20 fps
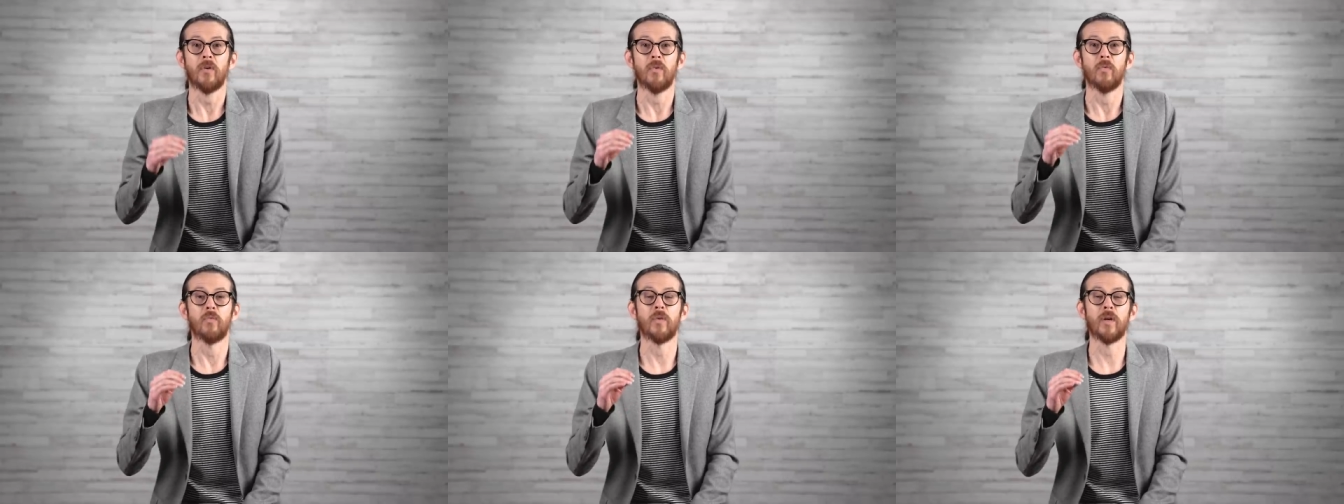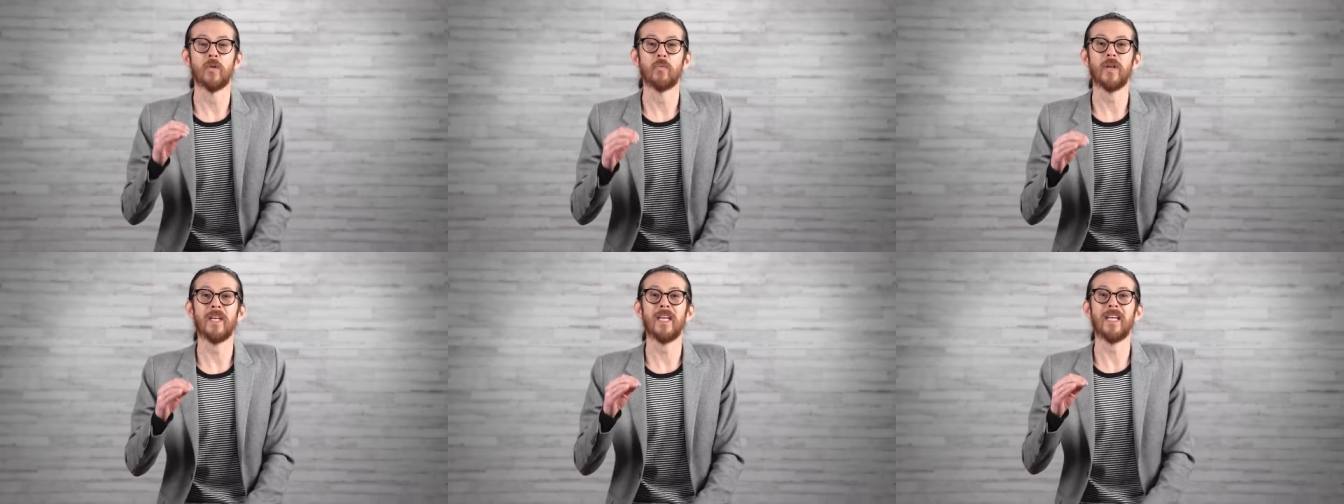
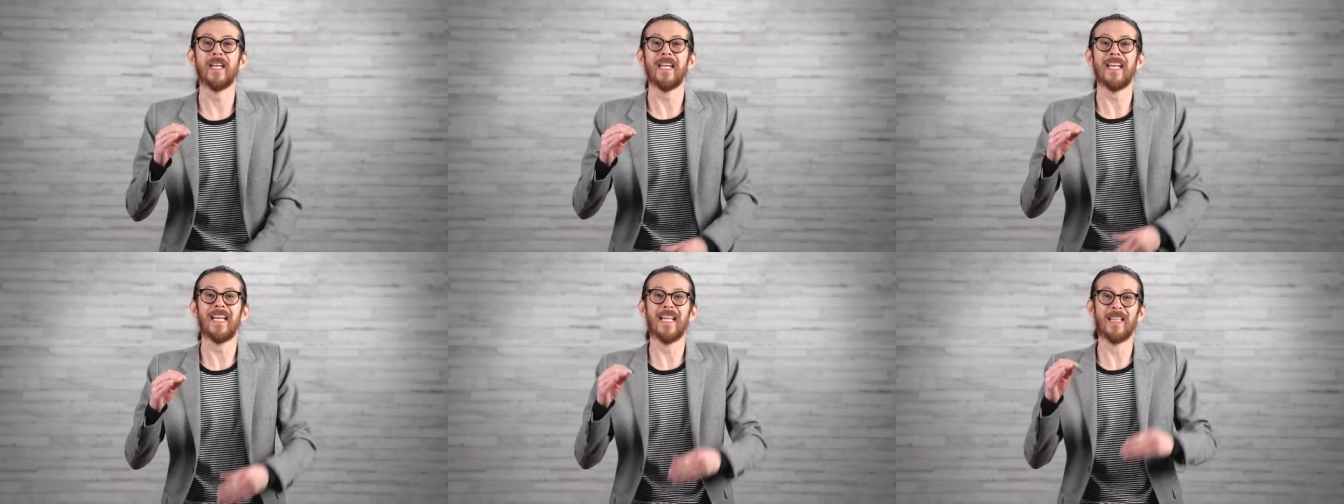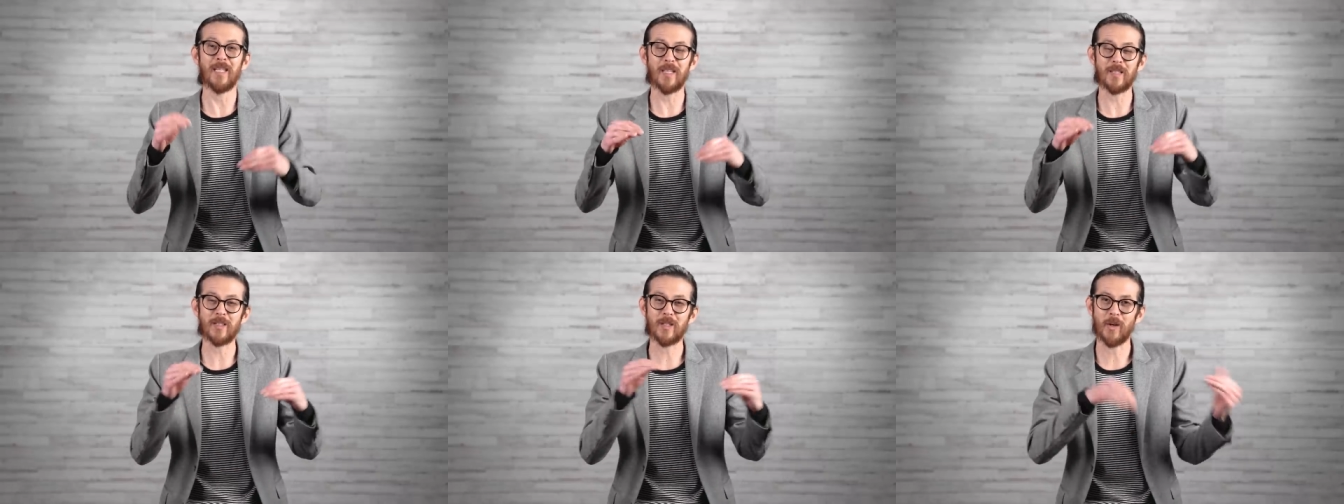When we, in
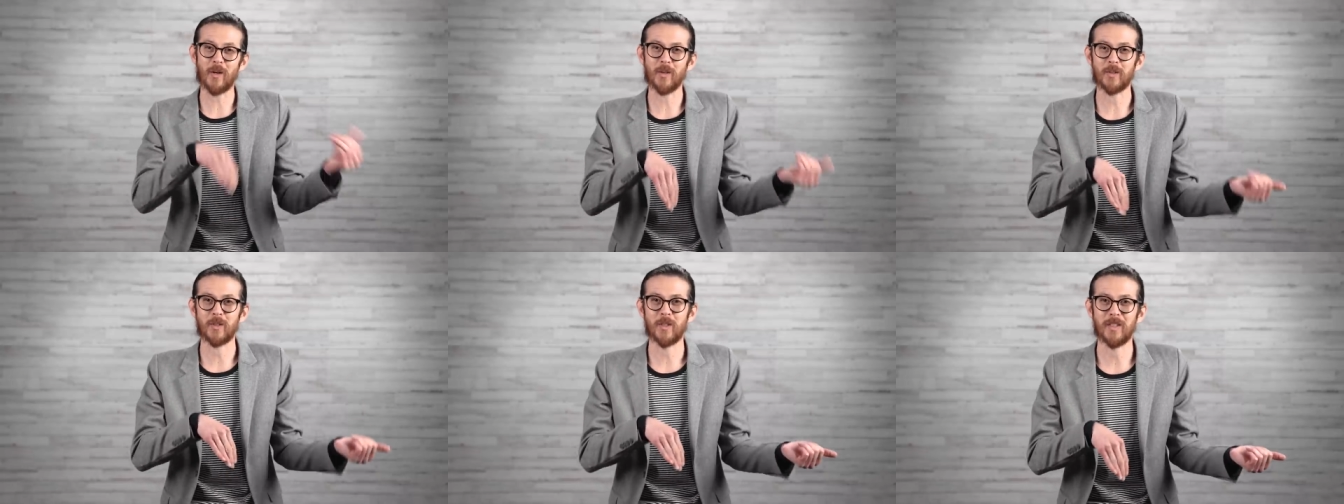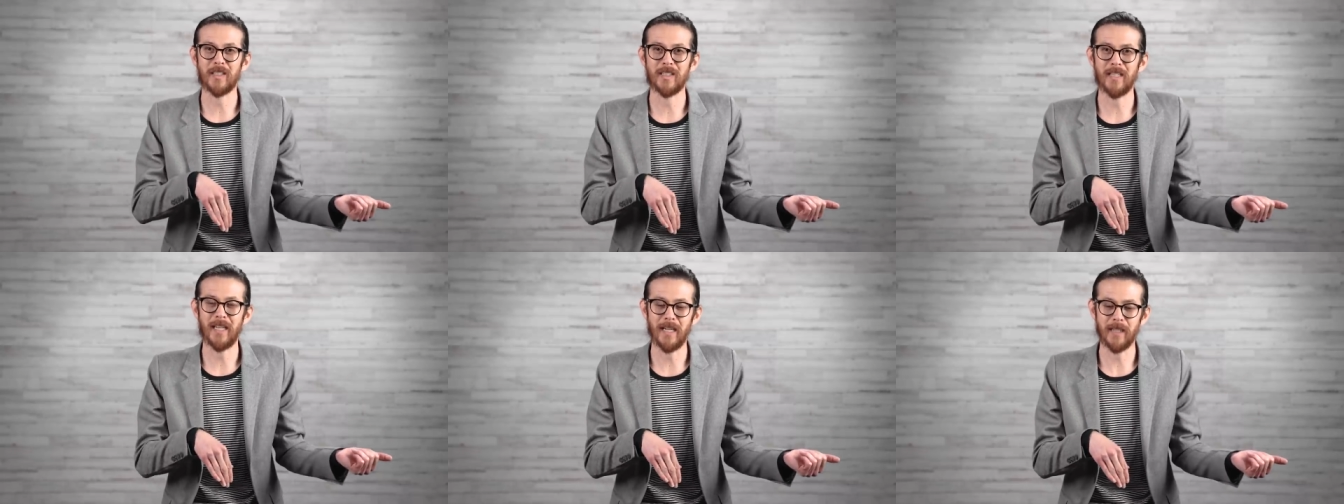this culture
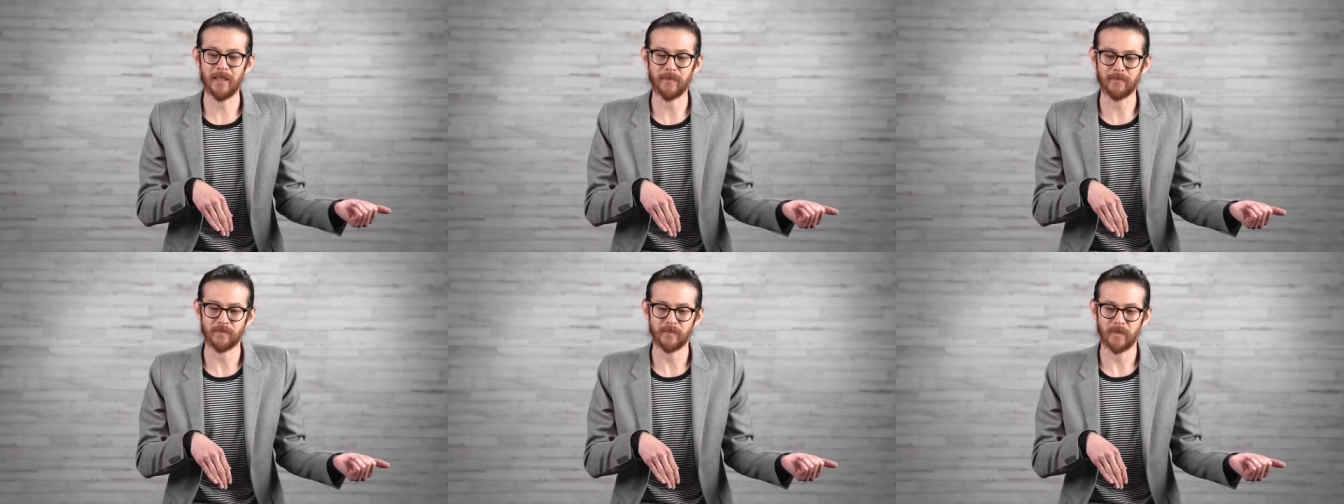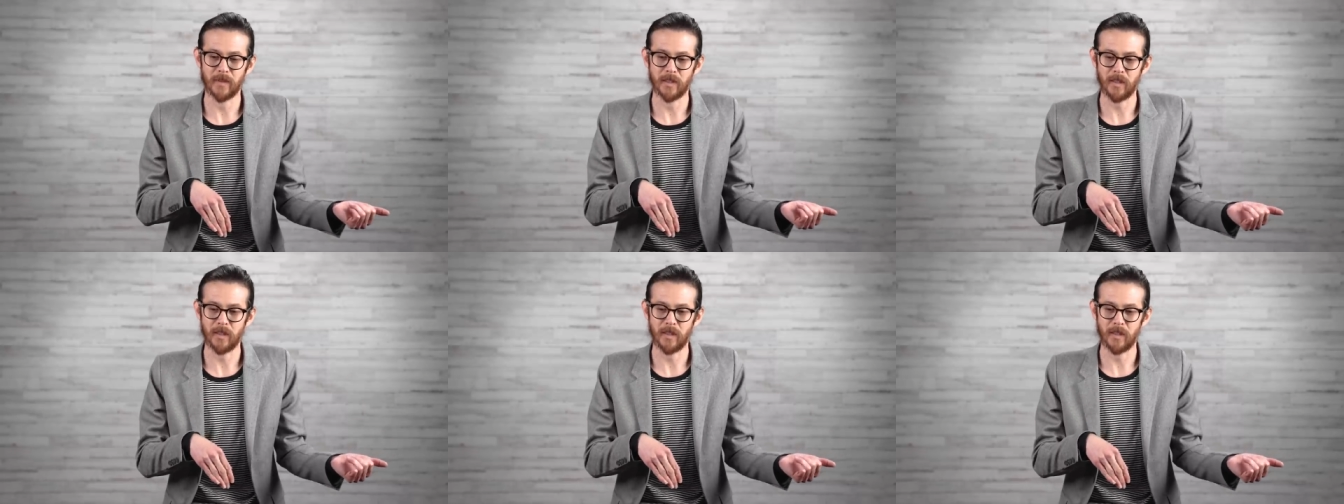today,